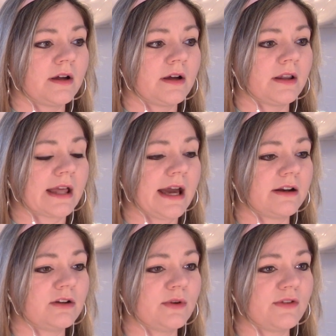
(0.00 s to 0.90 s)
Like, how
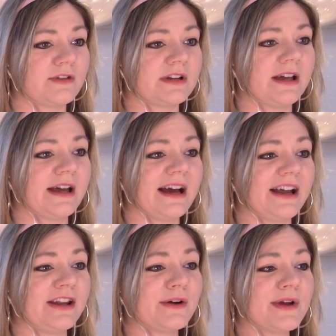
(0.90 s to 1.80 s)
do you even
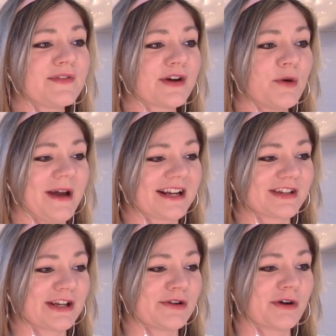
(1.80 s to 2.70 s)
go back to,
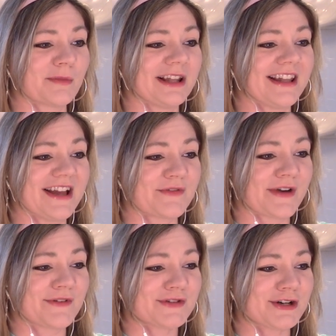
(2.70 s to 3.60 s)
like, normal life
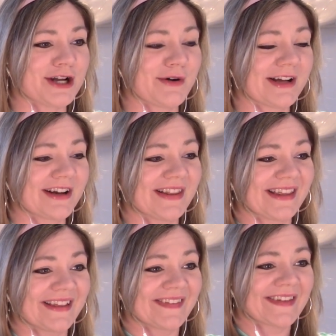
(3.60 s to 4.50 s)
after knowing all
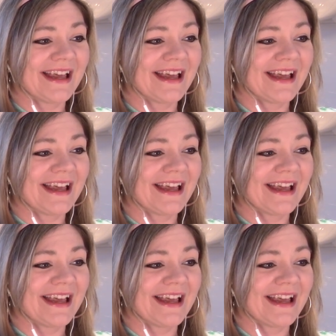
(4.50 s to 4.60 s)
this?